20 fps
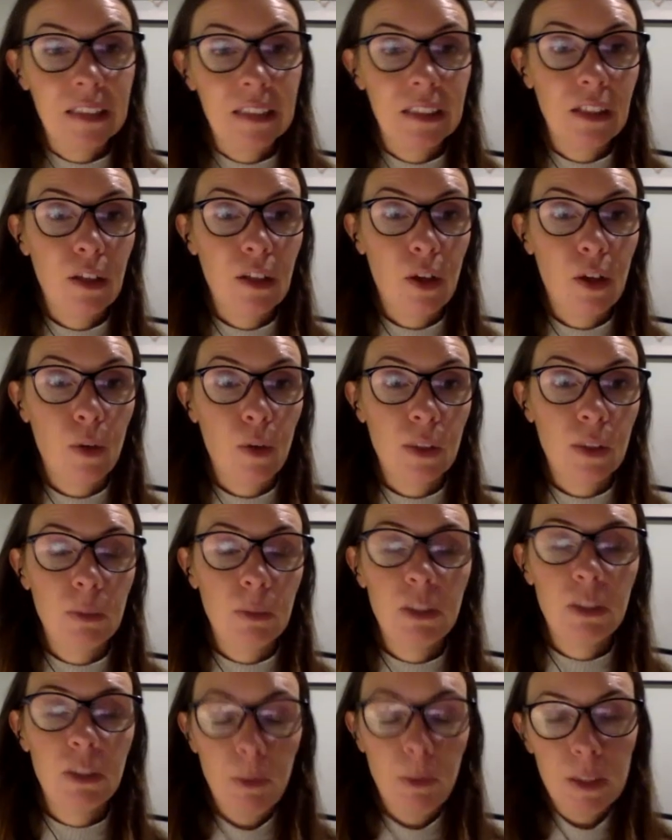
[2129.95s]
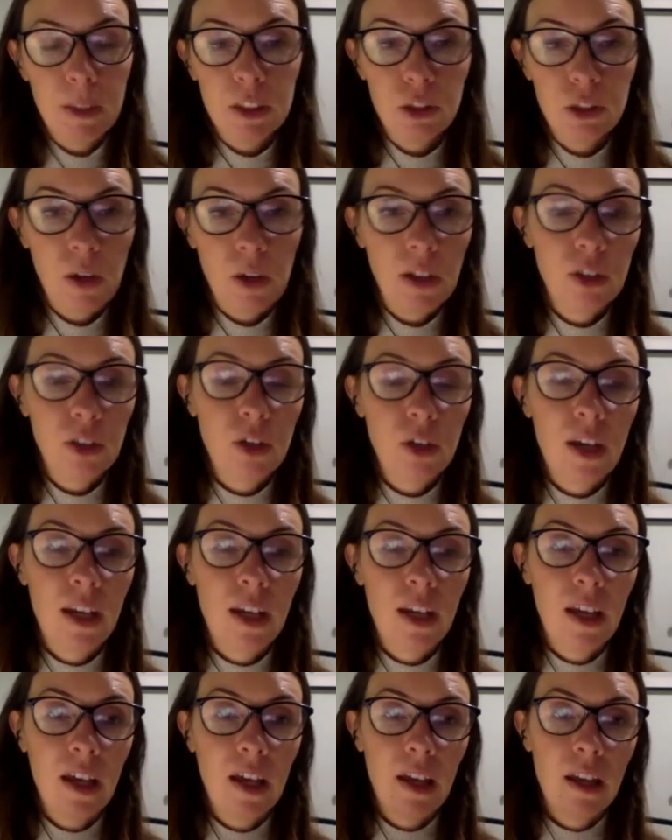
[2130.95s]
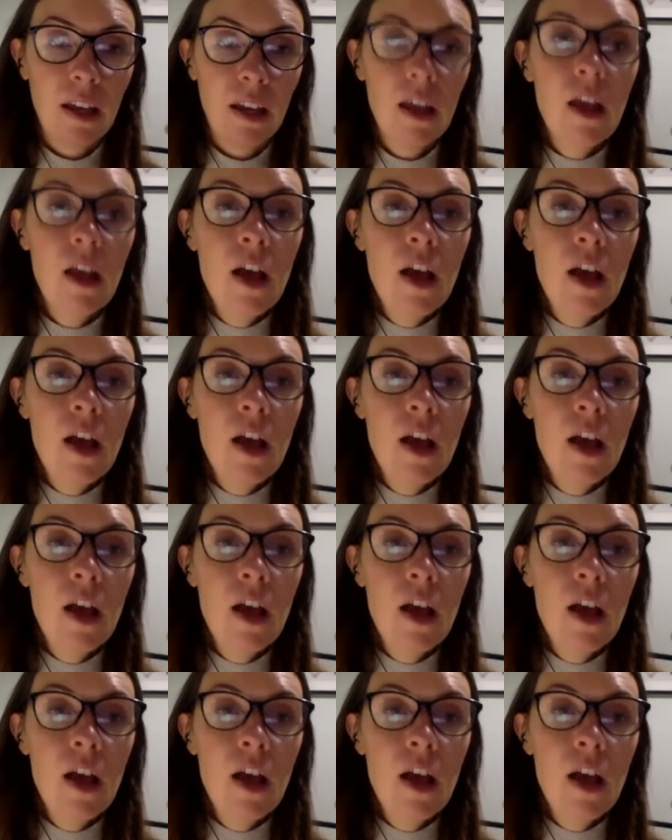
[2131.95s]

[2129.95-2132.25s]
you know especially with strength training and